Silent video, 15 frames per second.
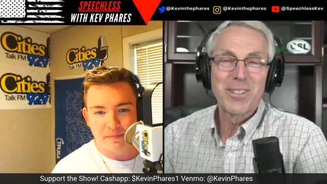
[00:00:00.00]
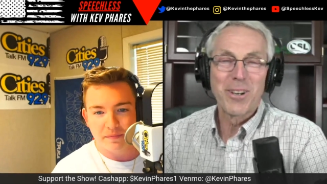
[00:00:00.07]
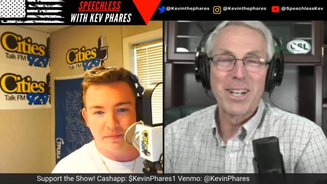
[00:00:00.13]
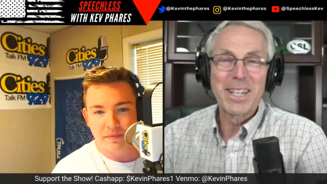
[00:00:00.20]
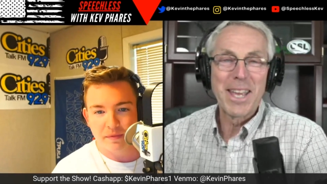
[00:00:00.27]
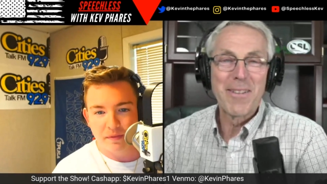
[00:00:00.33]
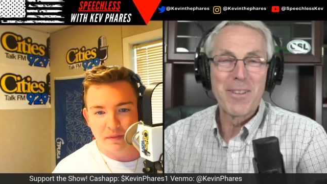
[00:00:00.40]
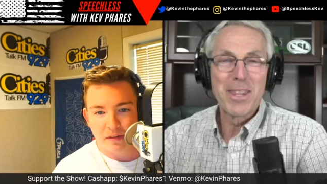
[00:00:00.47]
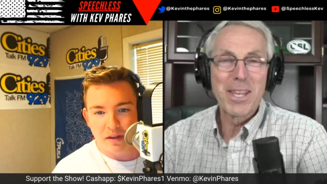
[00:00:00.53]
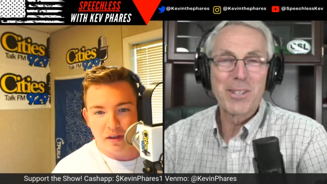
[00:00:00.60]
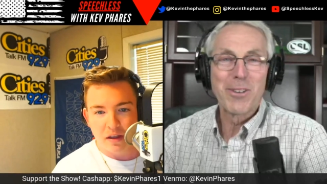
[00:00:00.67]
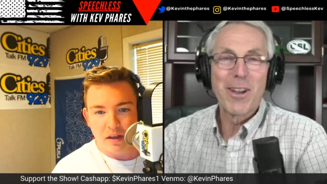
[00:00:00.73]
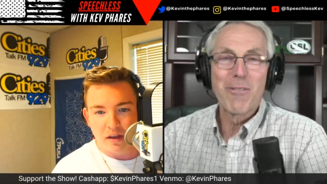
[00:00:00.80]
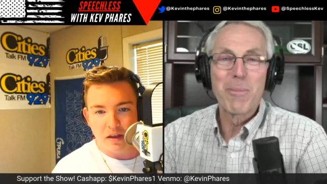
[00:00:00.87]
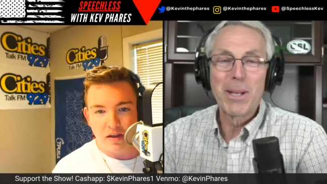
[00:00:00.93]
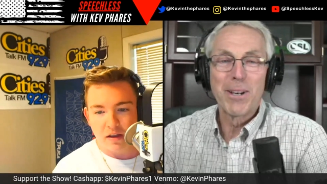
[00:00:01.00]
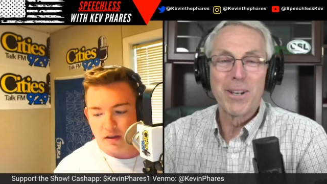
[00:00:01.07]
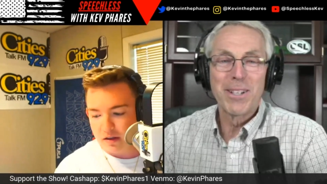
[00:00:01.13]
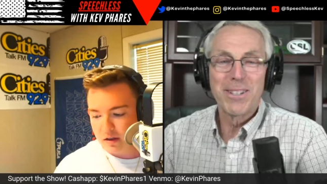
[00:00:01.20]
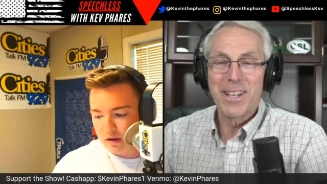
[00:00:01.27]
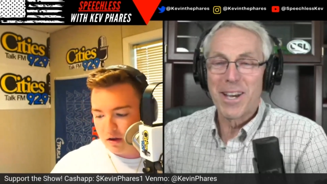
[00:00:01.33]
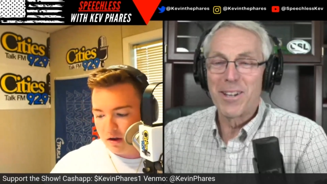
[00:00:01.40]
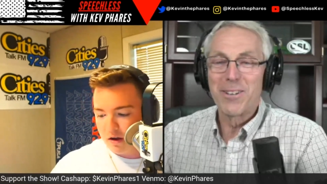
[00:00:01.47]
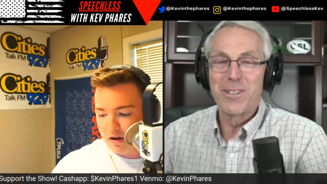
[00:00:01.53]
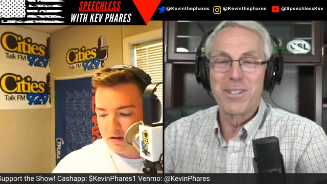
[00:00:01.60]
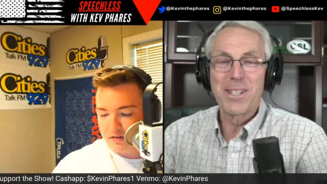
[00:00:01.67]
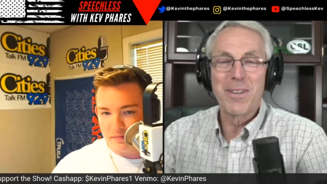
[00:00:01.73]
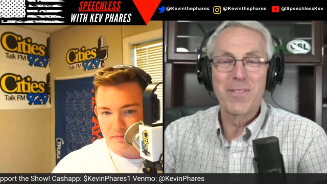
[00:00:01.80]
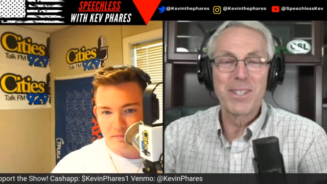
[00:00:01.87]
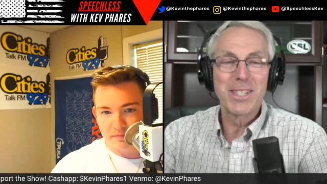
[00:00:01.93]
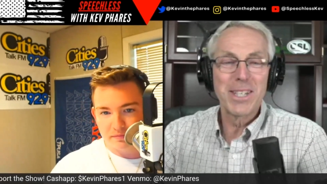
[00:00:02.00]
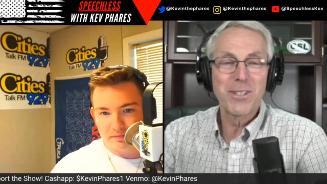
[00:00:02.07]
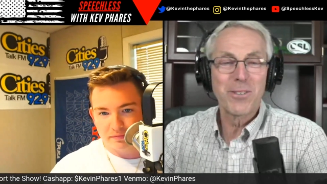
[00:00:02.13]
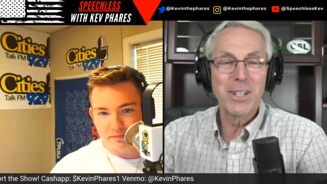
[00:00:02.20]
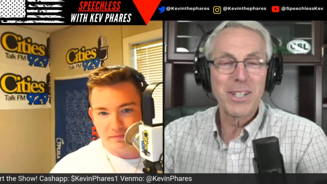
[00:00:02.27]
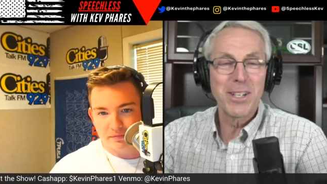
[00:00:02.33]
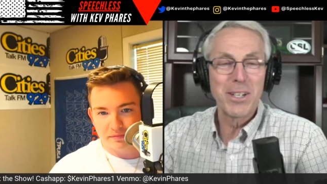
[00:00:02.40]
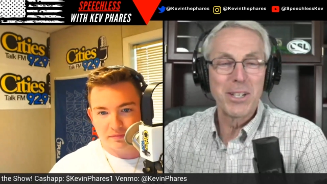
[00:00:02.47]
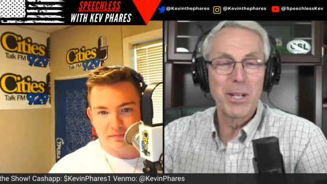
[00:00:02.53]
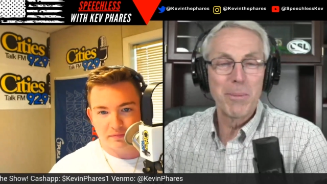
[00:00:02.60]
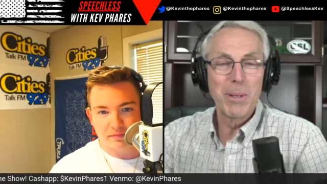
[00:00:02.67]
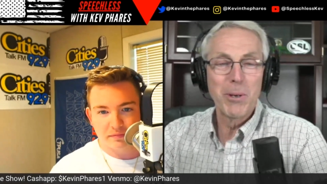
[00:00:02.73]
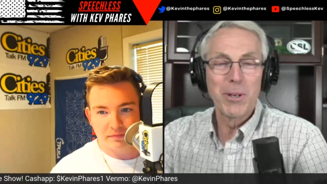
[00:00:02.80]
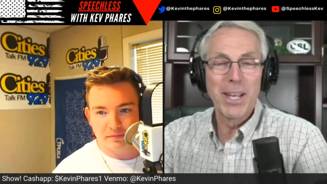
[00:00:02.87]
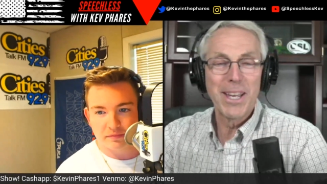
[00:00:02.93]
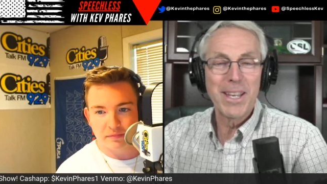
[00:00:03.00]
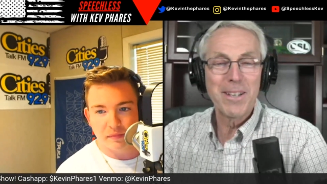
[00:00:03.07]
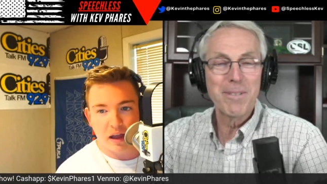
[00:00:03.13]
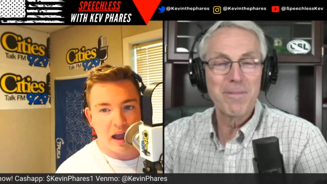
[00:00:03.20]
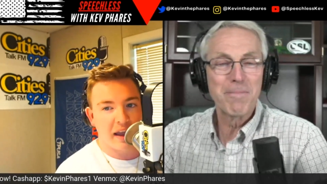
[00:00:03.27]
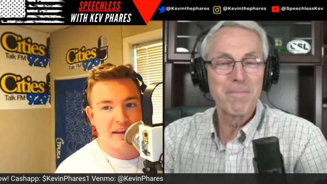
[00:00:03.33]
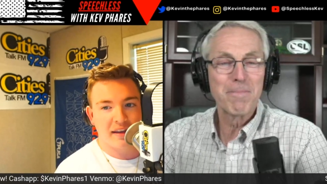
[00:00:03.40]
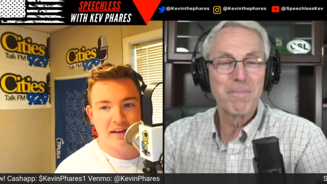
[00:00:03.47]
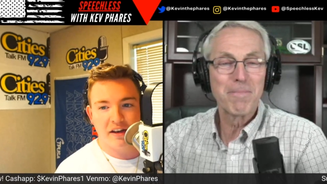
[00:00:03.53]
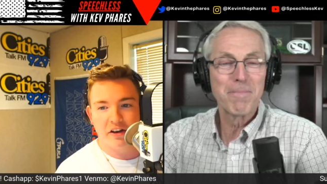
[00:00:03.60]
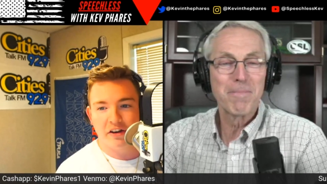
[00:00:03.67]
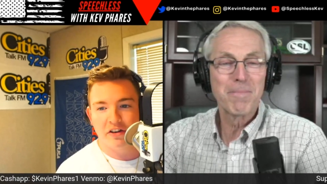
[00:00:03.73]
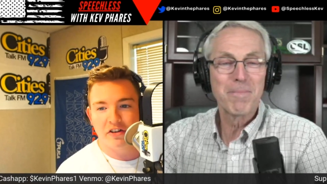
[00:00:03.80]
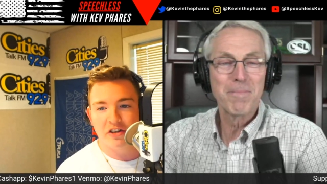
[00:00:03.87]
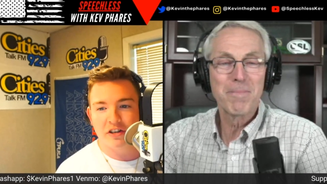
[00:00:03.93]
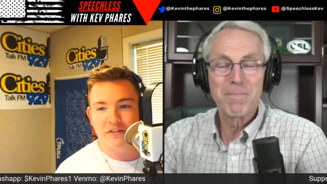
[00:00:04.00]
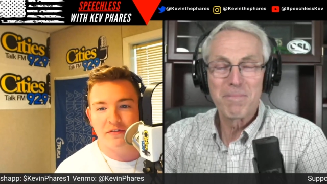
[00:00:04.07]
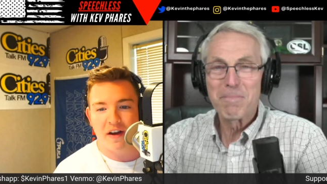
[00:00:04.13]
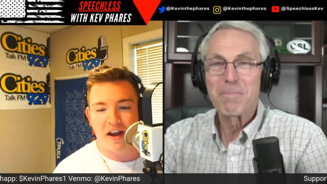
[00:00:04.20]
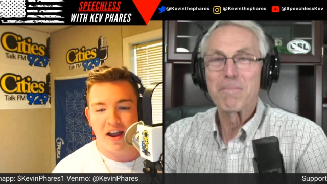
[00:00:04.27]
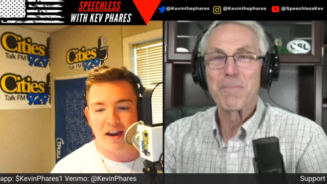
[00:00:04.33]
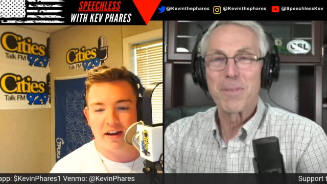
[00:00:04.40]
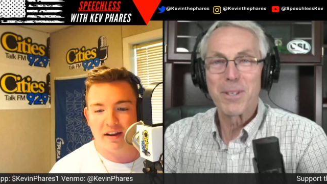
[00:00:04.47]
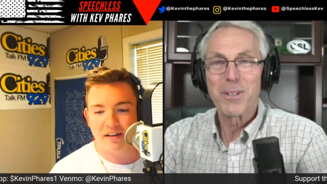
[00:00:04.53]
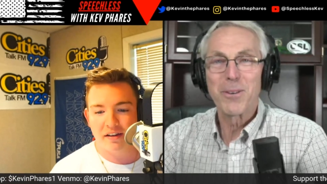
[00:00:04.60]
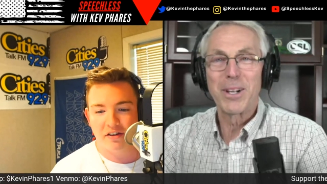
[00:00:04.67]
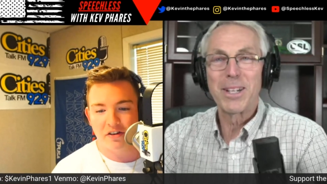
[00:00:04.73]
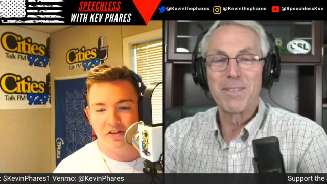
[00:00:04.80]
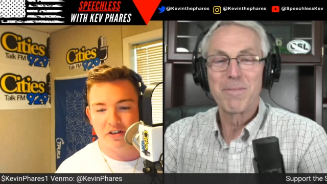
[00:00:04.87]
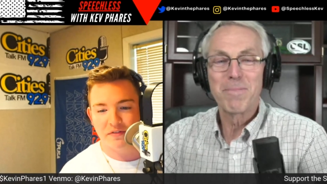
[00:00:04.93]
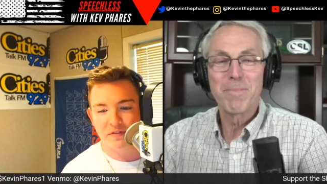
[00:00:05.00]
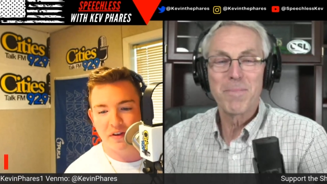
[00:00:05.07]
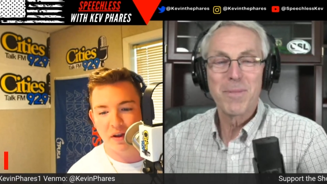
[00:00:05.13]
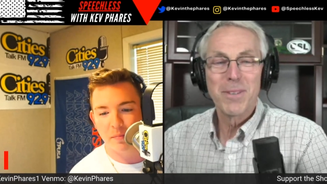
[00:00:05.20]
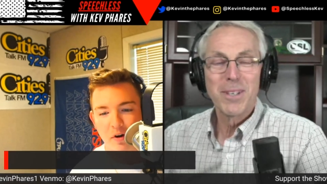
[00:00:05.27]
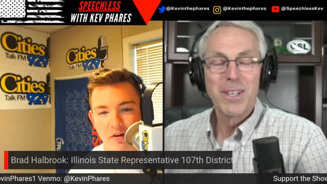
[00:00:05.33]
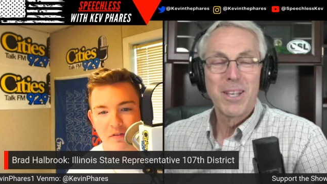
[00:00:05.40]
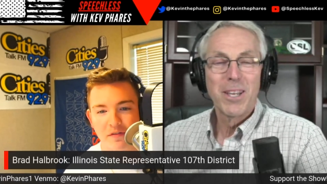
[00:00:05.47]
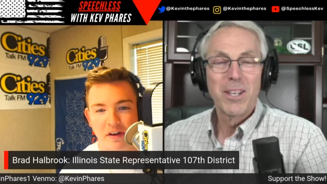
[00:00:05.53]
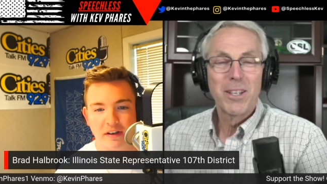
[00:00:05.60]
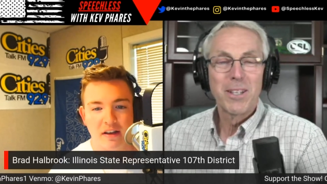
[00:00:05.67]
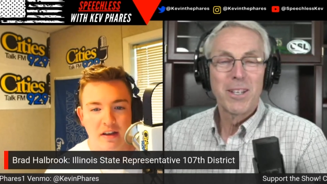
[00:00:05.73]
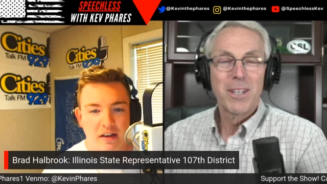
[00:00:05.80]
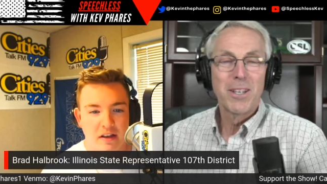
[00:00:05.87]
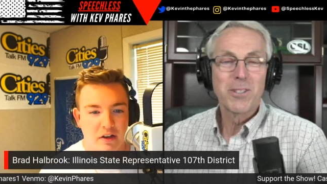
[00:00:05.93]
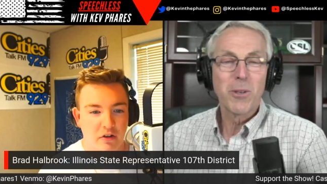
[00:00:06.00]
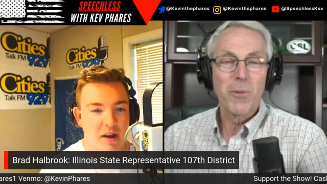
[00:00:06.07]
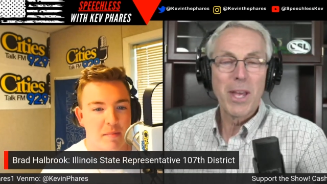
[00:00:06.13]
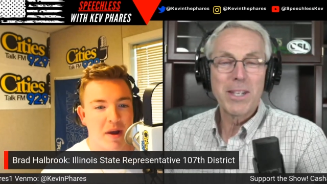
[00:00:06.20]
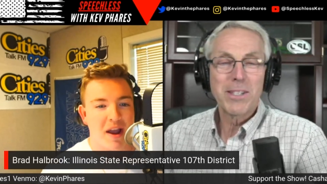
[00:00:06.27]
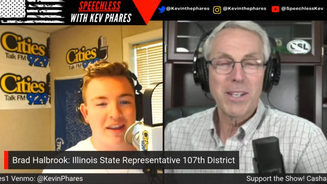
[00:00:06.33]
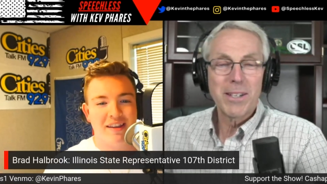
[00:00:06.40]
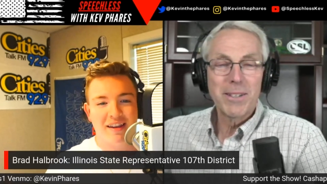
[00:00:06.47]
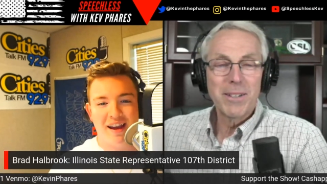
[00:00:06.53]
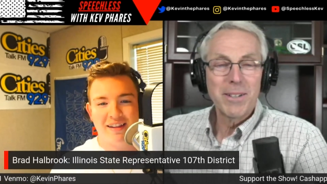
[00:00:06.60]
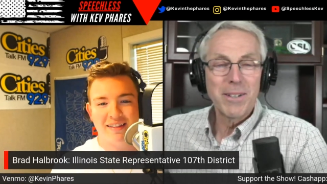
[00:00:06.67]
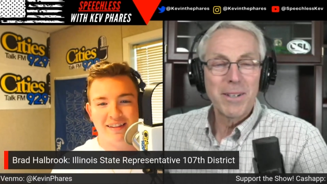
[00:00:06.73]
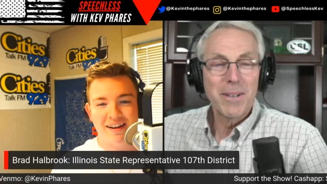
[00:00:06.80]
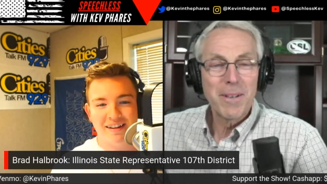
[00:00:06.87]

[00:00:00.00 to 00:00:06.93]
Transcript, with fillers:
Speaker 1: right, Kevin. Thanks for having me on. 107th district. Can you hear me okay?
Speaker 2: I can hear you just fine. I can Great. hear you just fine. Perfect. So Great that's you got there.